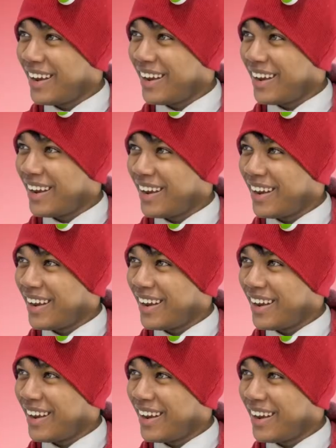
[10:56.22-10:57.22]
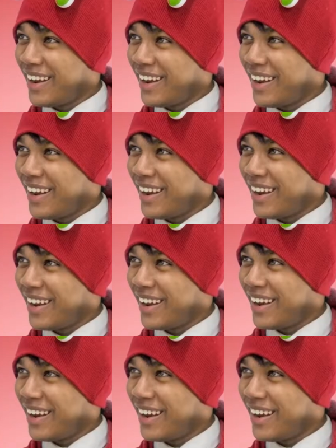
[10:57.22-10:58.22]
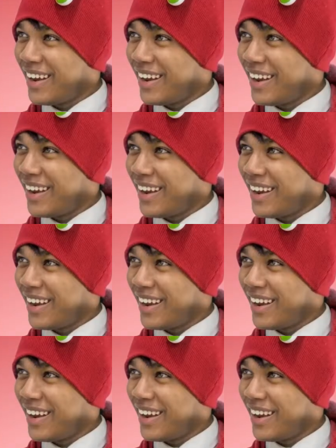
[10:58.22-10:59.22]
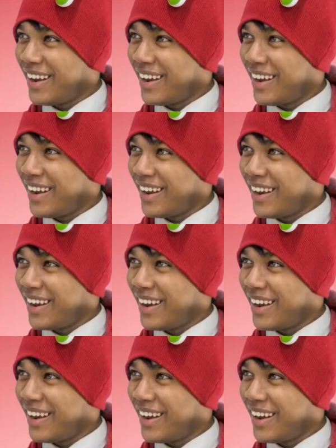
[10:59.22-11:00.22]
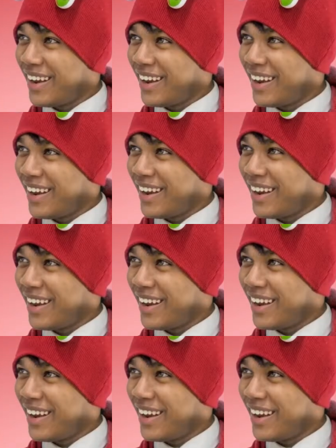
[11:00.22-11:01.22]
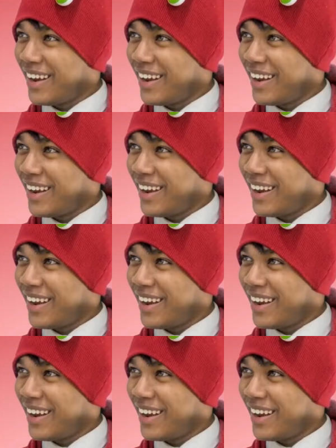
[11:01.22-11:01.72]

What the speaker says: (not speaking)